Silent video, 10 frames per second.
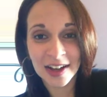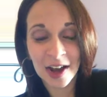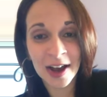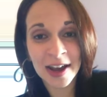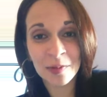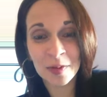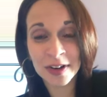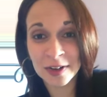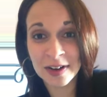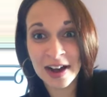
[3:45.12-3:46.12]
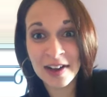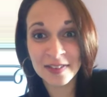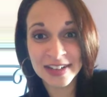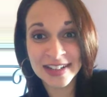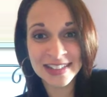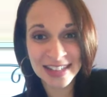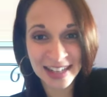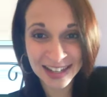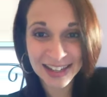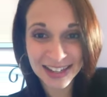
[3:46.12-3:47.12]
I am pretty good at harmonies.
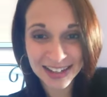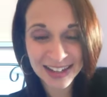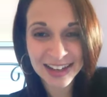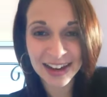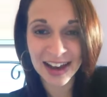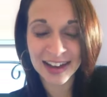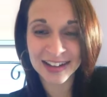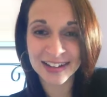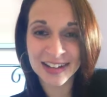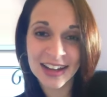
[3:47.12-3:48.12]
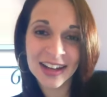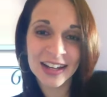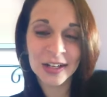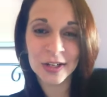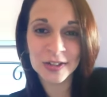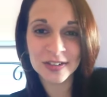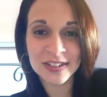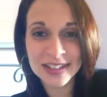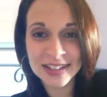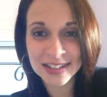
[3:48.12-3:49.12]
I had it, you know,
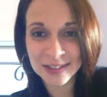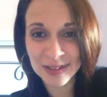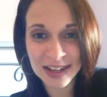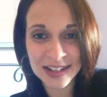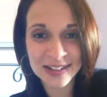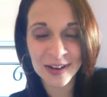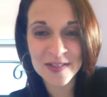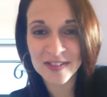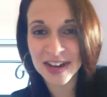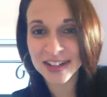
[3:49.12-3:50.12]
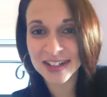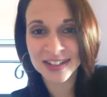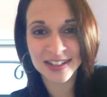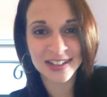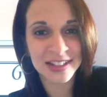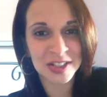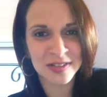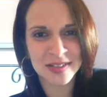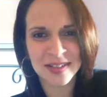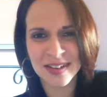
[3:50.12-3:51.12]
drilled into me so much, and
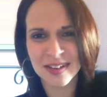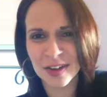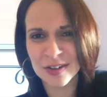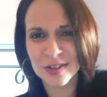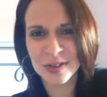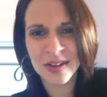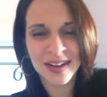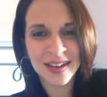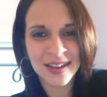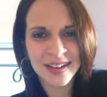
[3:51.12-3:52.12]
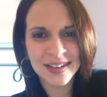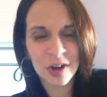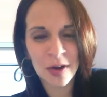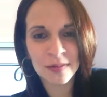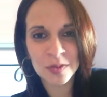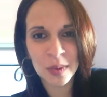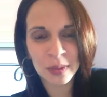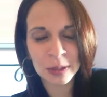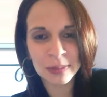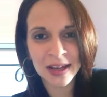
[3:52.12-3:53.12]
just those times where
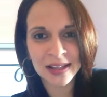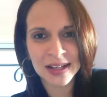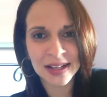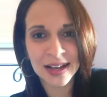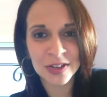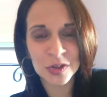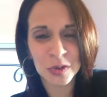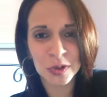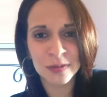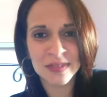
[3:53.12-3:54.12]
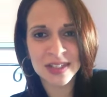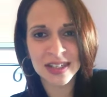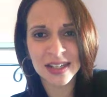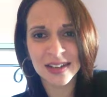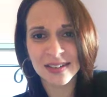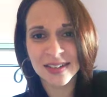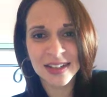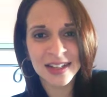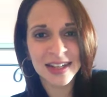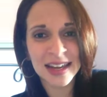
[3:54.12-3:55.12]
we'd be in the classroom sitting
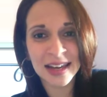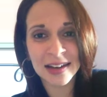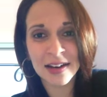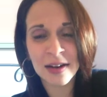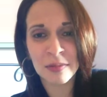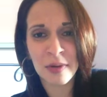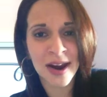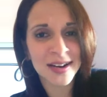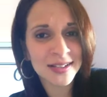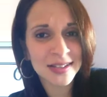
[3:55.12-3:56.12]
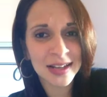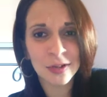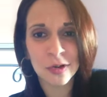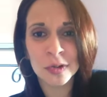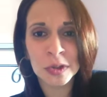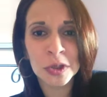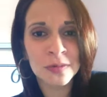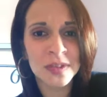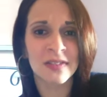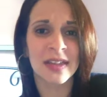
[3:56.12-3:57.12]
in and practicing those
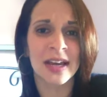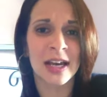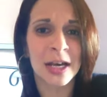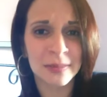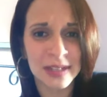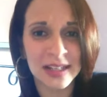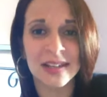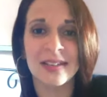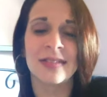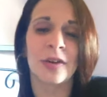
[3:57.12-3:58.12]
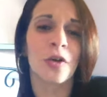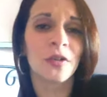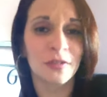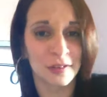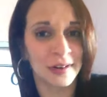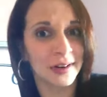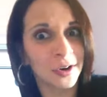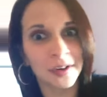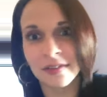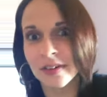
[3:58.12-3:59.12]
loops of the harmonies over and
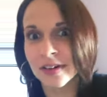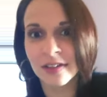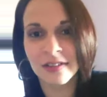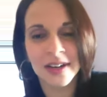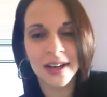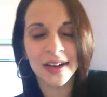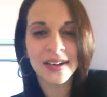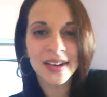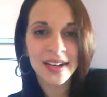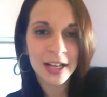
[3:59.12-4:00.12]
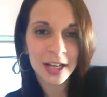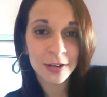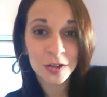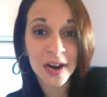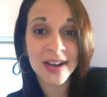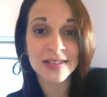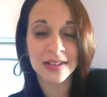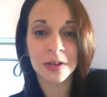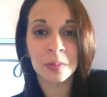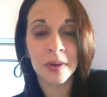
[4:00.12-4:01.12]
over and over again. It was
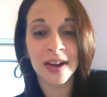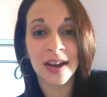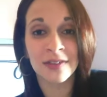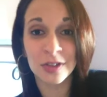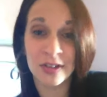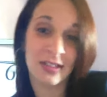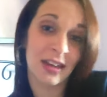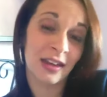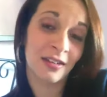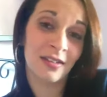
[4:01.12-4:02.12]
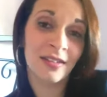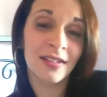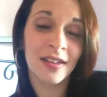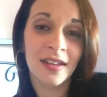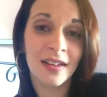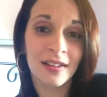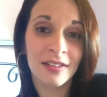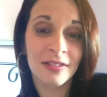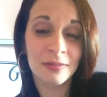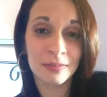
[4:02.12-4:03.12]
crazy, but I have you to thank
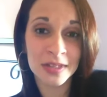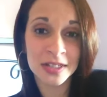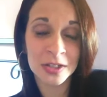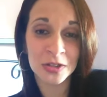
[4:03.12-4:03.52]
Mr.